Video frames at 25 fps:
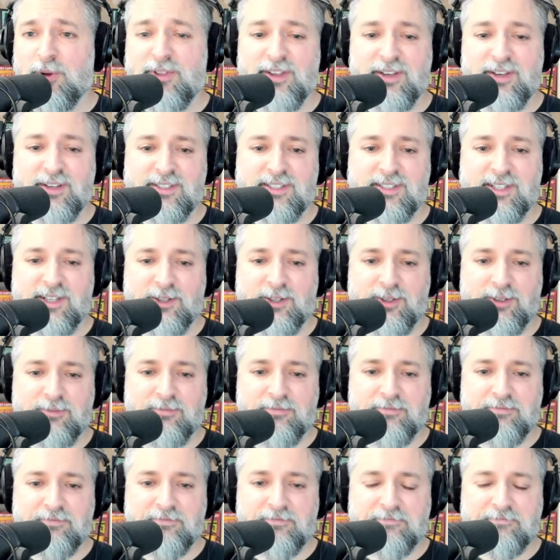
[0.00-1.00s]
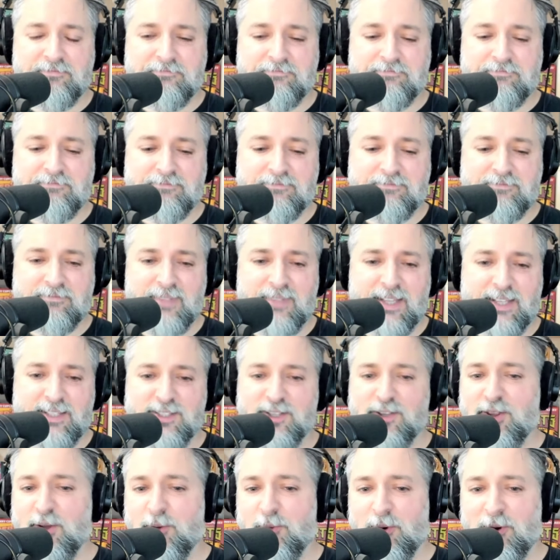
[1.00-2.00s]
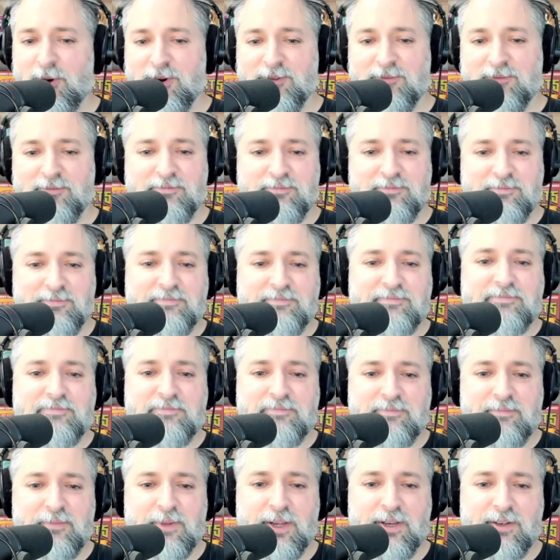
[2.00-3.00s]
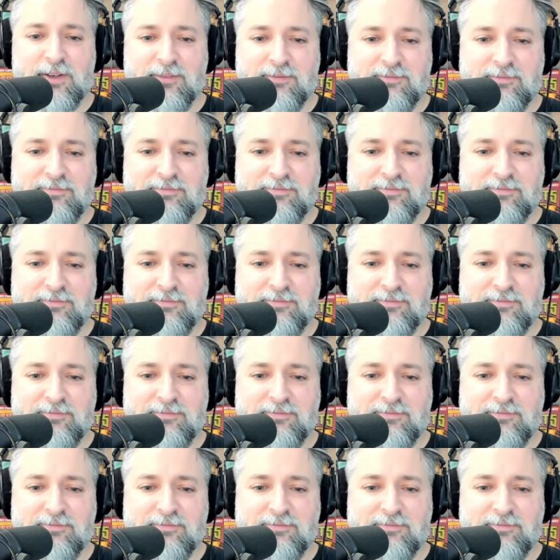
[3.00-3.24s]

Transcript: it until they weren't. But